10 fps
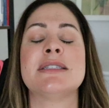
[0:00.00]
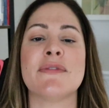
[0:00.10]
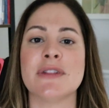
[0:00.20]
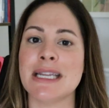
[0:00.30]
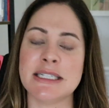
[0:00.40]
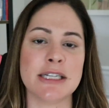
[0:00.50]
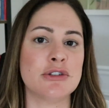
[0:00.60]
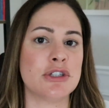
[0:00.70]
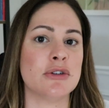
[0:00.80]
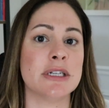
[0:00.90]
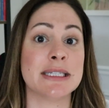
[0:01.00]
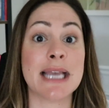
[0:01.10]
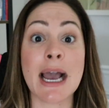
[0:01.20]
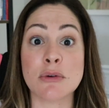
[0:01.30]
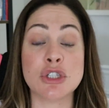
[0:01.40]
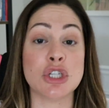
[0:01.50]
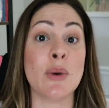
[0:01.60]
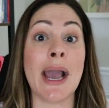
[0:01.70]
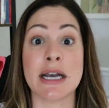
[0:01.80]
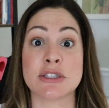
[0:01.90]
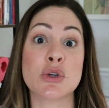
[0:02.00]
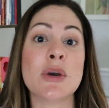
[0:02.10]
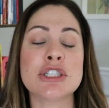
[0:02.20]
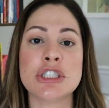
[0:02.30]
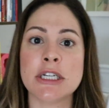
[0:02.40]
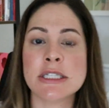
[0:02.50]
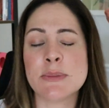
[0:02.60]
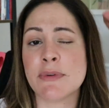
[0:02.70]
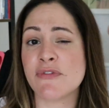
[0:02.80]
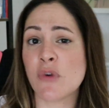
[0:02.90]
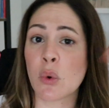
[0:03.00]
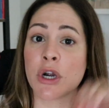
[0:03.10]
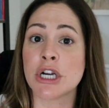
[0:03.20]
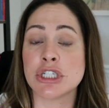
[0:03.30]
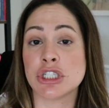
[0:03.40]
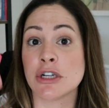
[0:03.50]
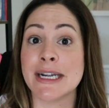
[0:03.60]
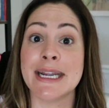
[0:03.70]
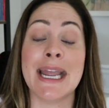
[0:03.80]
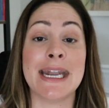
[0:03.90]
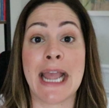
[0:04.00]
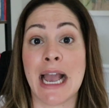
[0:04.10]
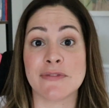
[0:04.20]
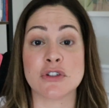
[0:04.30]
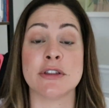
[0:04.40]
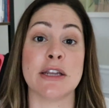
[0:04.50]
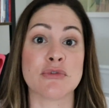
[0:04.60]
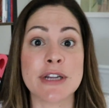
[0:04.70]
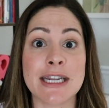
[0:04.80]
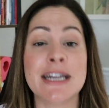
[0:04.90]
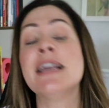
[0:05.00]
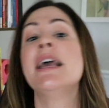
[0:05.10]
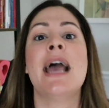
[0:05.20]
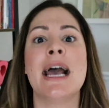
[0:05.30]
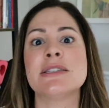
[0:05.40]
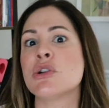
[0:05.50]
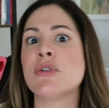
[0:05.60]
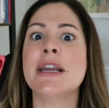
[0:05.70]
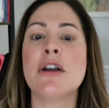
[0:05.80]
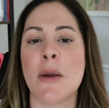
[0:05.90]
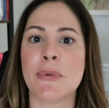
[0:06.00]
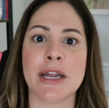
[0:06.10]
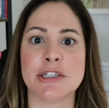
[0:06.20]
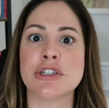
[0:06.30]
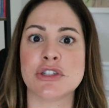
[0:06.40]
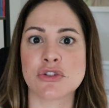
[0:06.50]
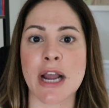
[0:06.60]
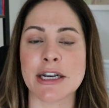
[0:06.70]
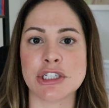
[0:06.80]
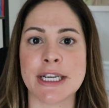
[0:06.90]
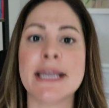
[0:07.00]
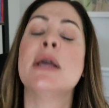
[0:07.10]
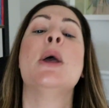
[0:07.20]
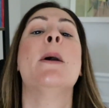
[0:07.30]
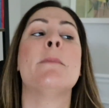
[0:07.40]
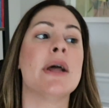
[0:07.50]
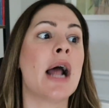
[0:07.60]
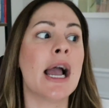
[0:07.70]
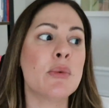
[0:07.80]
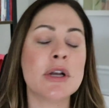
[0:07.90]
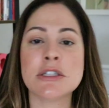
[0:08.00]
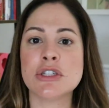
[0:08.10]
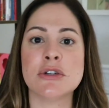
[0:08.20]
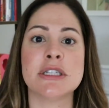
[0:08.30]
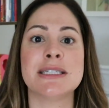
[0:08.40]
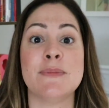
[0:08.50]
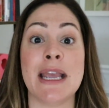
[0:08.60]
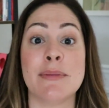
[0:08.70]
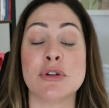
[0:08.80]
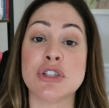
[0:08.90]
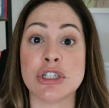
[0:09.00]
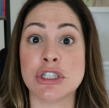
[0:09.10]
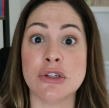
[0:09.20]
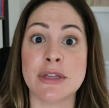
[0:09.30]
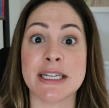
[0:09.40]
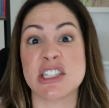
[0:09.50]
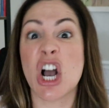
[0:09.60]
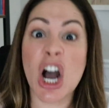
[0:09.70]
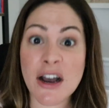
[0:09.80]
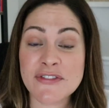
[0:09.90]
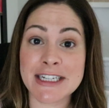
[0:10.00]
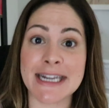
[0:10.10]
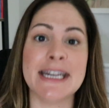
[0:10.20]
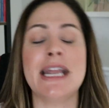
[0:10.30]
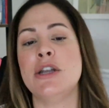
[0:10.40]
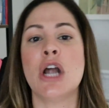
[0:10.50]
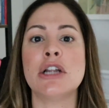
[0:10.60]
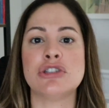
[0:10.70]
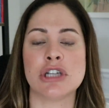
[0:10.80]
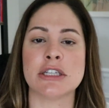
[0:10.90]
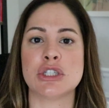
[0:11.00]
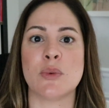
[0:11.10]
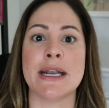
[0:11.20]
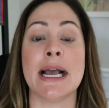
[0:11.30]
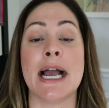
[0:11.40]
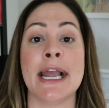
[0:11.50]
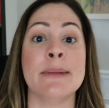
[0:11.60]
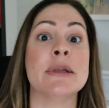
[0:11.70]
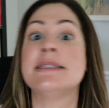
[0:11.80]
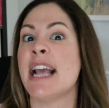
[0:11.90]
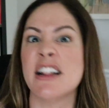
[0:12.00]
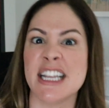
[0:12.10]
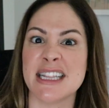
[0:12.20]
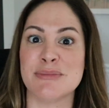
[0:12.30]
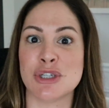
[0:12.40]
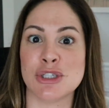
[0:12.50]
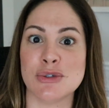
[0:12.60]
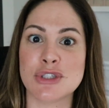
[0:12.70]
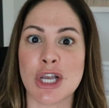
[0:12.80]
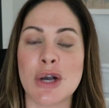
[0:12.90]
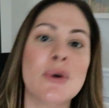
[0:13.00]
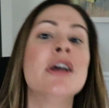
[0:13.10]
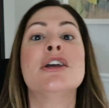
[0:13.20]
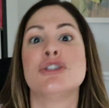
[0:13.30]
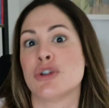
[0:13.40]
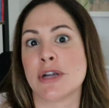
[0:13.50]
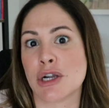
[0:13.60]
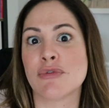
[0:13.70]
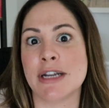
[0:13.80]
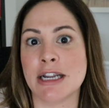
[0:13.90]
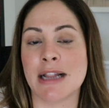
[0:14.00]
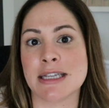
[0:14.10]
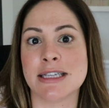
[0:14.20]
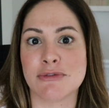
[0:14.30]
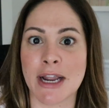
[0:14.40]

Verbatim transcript: definitely teach students how to ask questions before, during, and after they read as a great comprehension strategy. But I want students to be able to do this often and not just when I'm telling them to do so during a reading lesson,